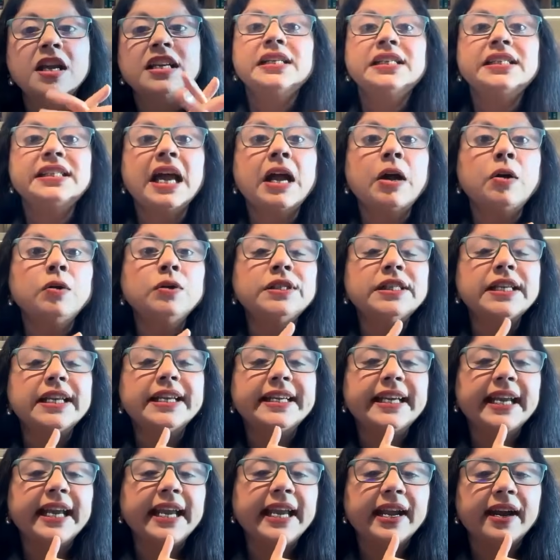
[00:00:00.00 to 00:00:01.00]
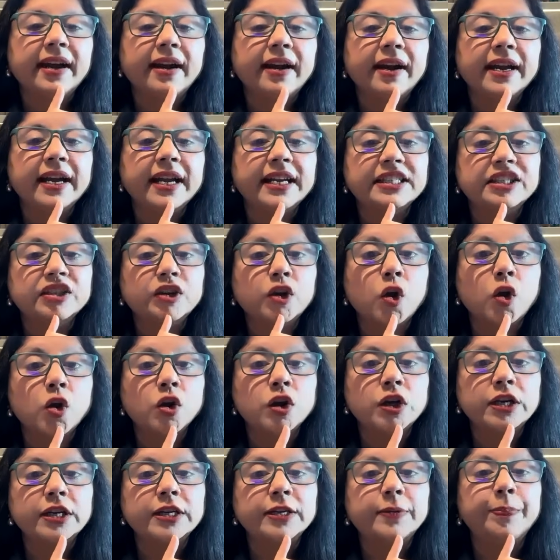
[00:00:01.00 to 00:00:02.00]
Sounds like AI has
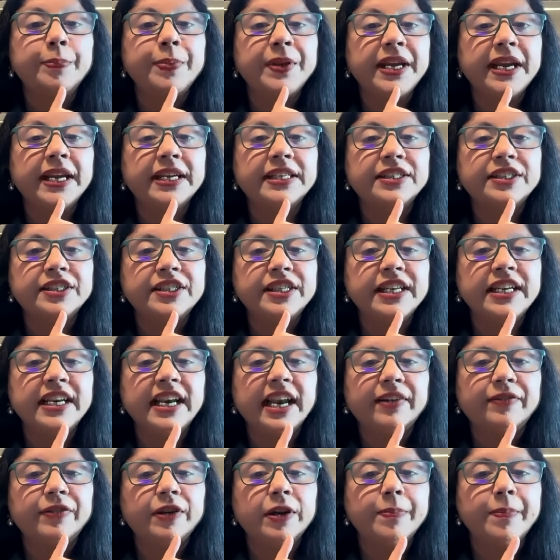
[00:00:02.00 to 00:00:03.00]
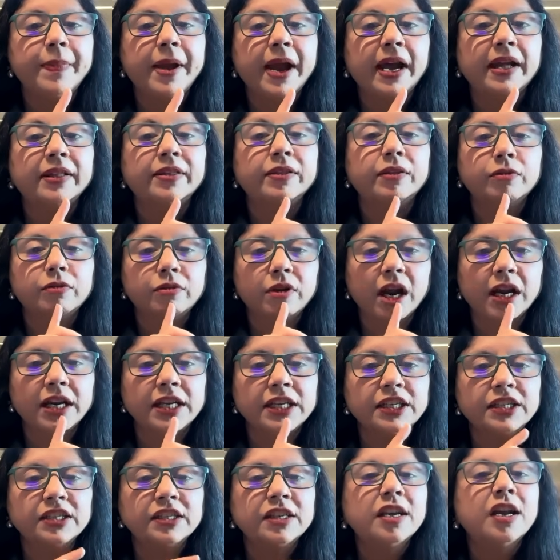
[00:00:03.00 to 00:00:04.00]
conquered PhD-level math,
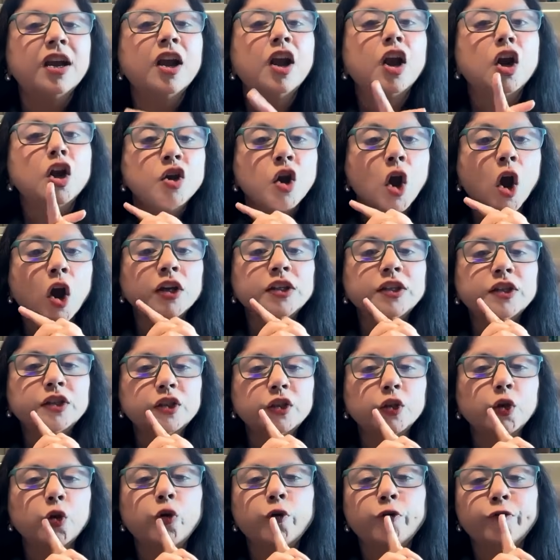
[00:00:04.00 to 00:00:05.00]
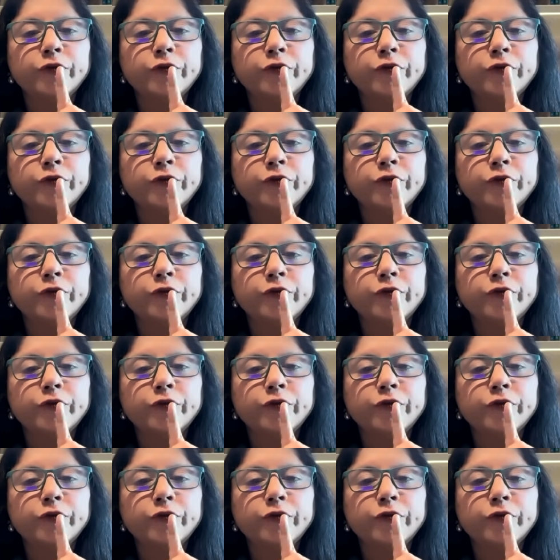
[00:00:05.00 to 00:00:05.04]
right? Not so